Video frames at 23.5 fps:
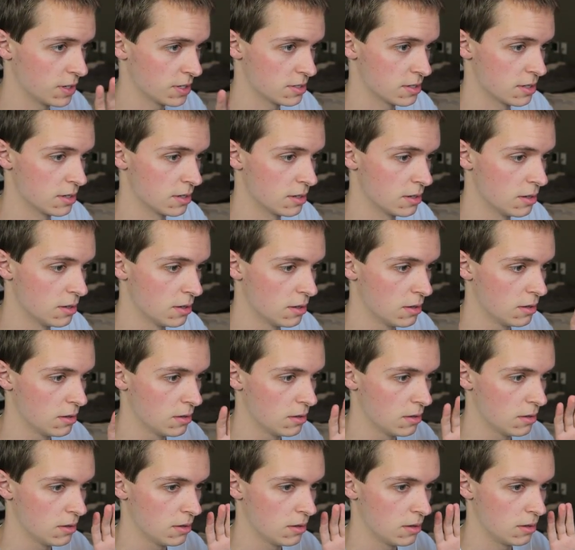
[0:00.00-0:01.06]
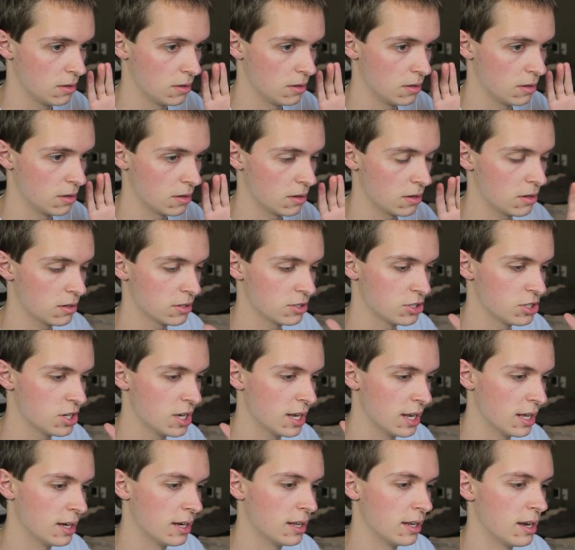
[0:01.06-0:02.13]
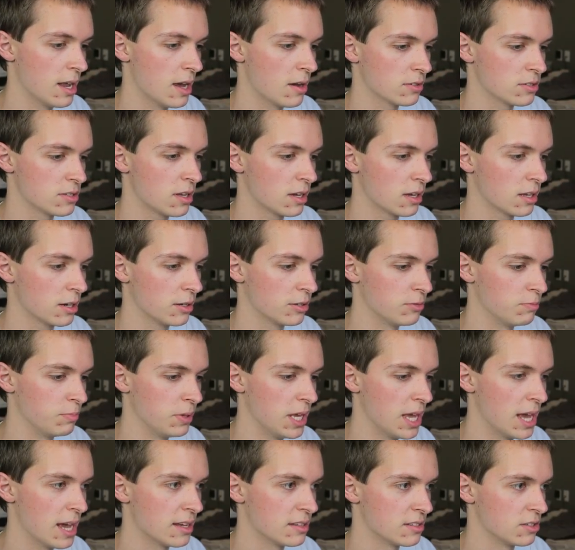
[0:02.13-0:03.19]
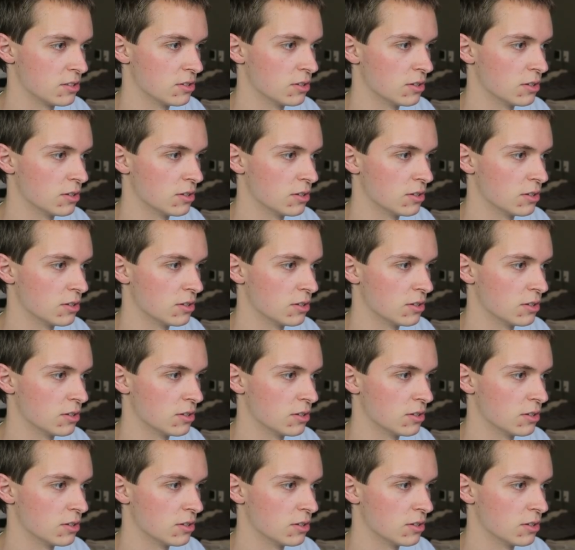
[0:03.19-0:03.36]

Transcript: fix it. Oh, shit, and now it's not going to be as